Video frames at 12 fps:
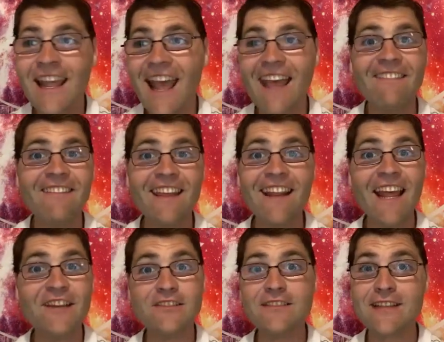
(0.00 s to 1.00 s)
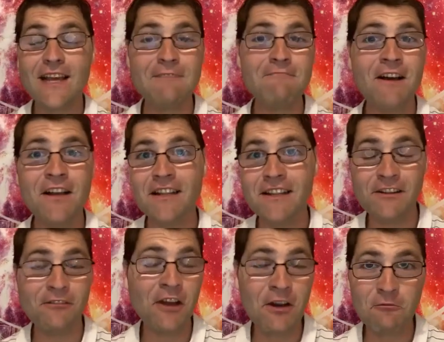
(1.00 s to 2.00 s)
And then I just come on
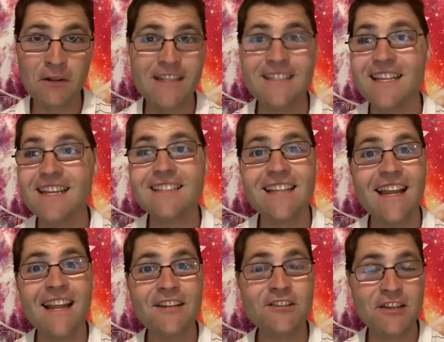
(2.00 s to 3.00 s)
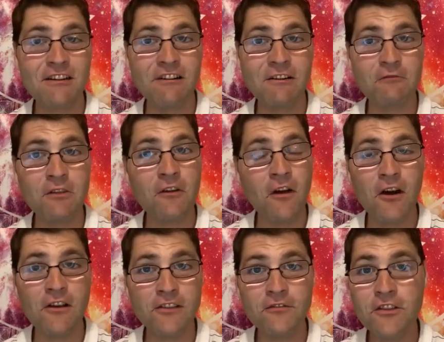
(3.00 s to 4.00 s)
here on Wednesdays and I share it with
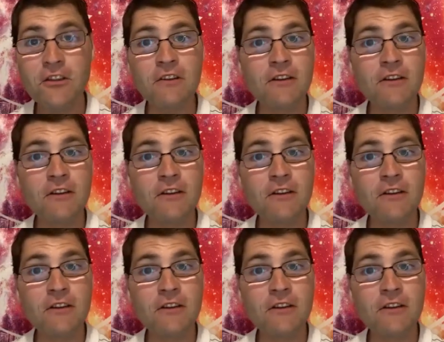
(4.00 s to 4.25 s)
all of you.